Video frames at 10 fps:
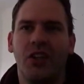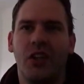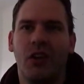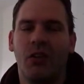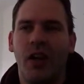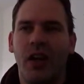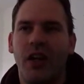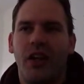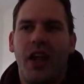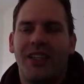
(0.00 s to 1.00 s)
So
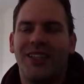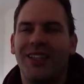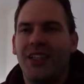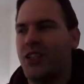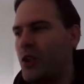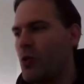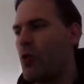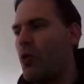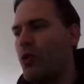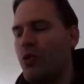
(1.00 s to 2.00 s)
in essence, you
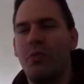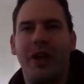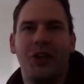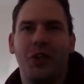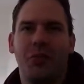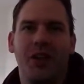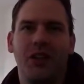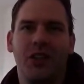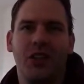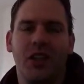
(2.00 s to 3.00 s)
could do
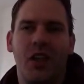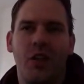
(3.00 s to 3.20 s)
measurements,